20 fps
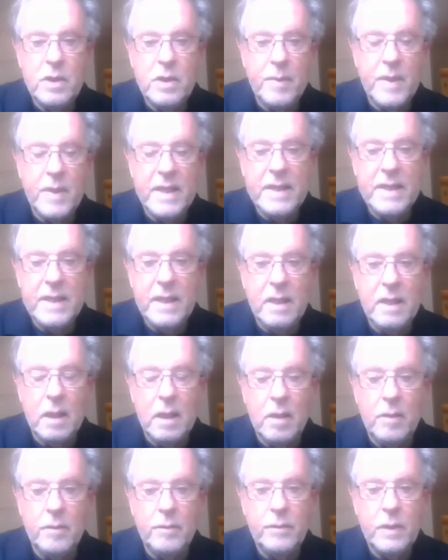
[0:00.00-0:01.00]
you some idea
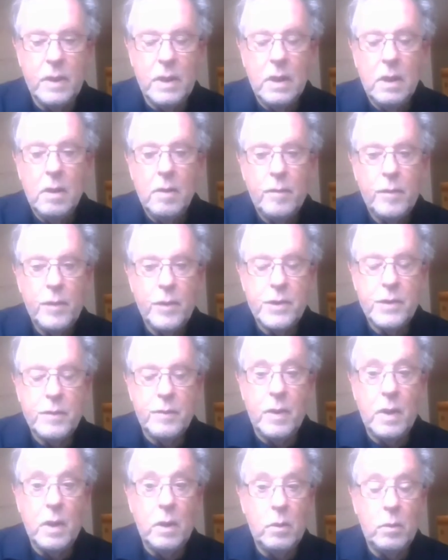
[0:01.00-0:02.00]
of, first
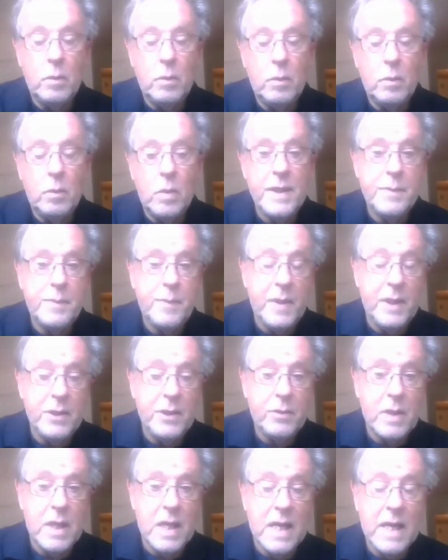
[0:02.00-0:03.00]
of all, what has
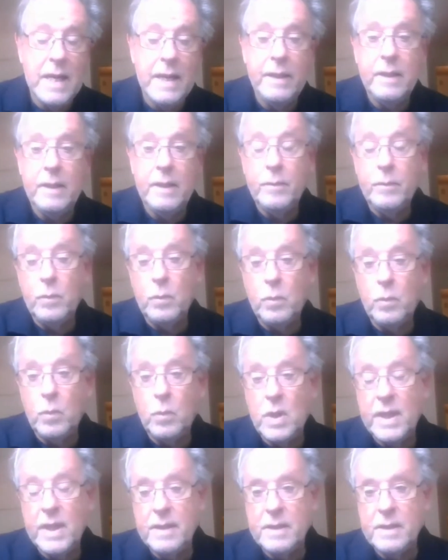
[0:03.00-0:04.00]
been tried and
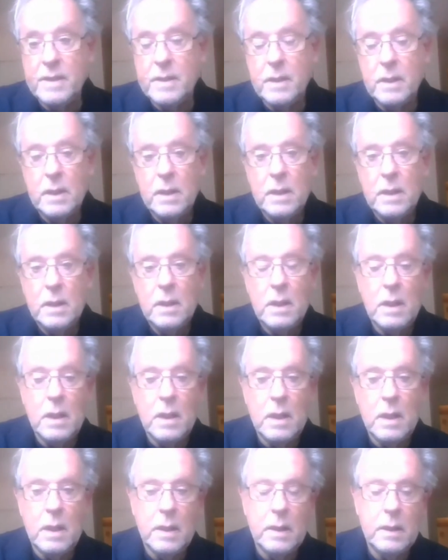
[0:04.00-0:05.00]
what has
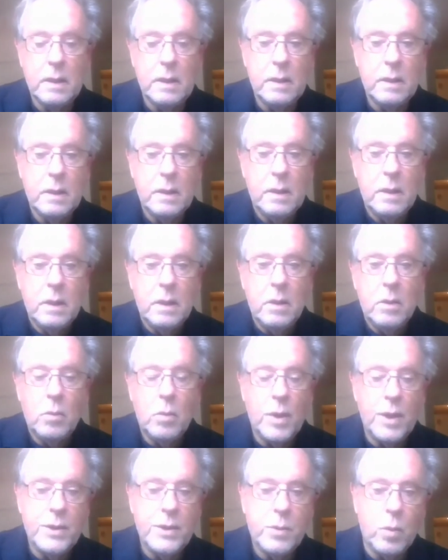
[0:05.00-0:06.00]
uh,
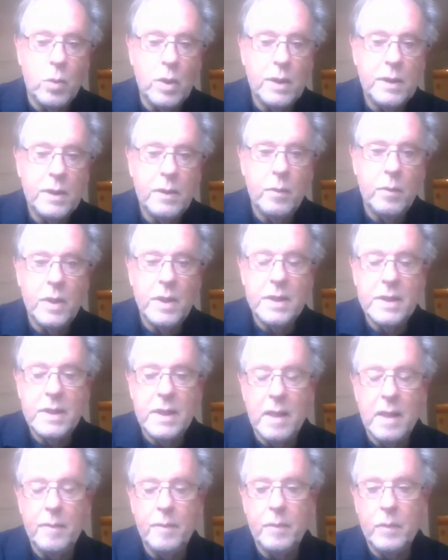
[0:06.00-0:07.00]
what has worked and what has
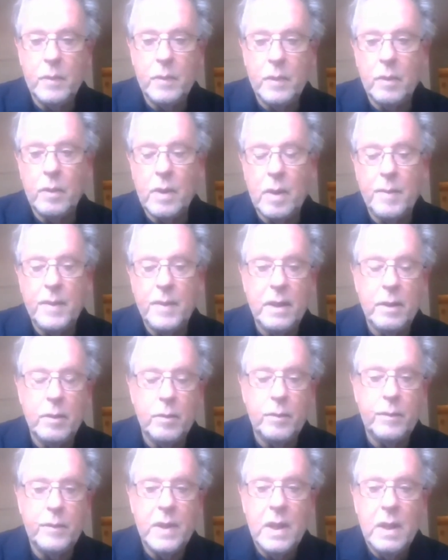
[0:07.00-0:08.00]
not. I mean,
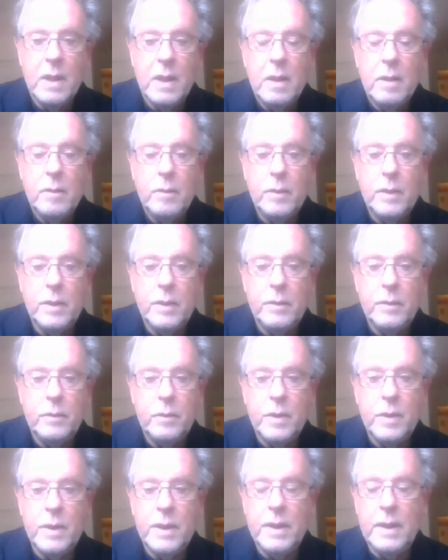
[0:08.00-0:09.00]
there, when
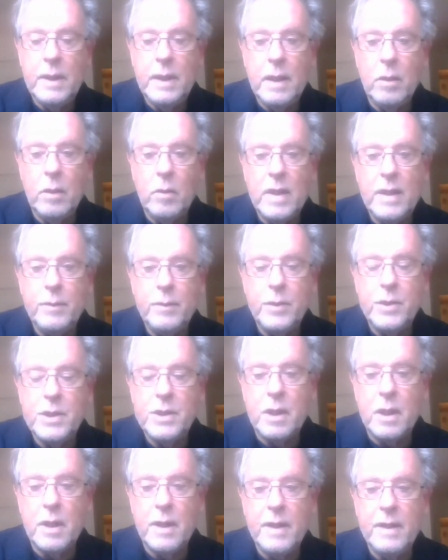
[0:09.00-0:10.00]
when Ilrad was
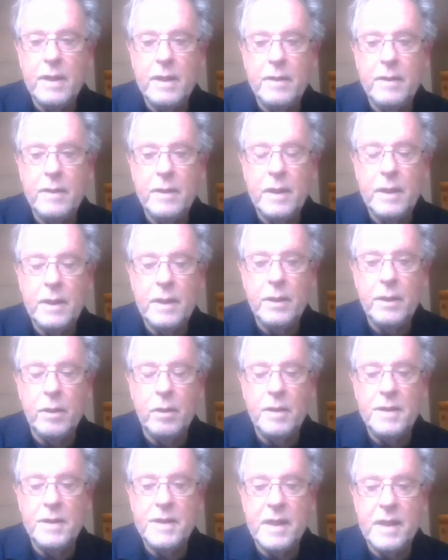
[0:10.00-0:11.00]
started in in the
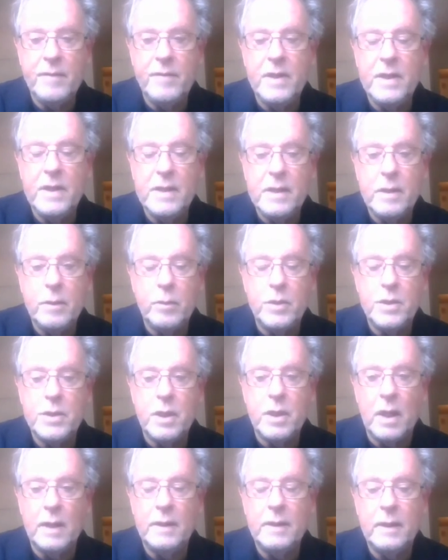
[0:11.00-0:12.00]
early '70s, it was
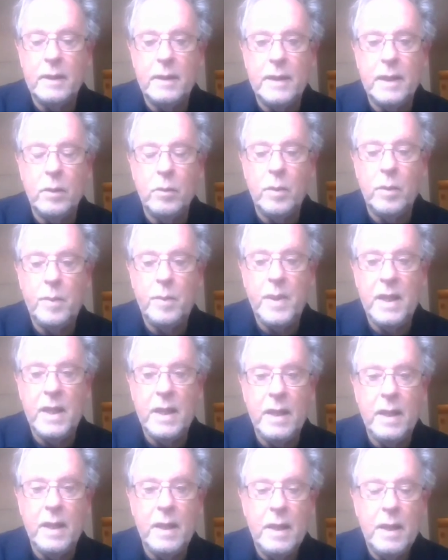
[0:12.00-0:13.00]
thought that there would be
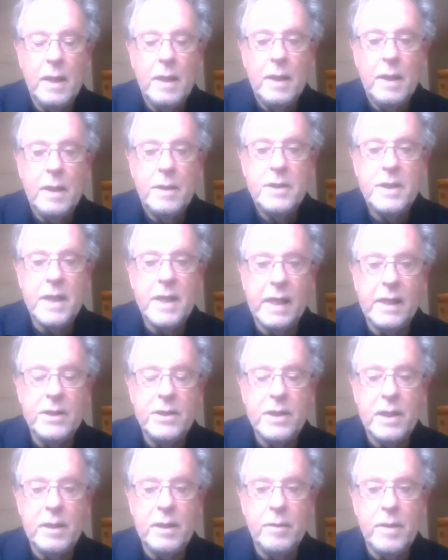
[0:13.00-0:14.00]
a second
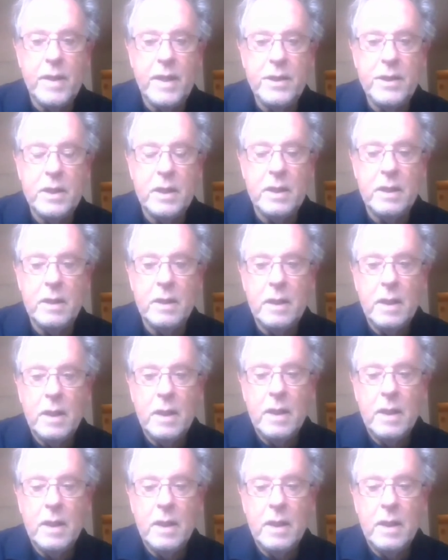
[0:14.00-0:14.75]
generation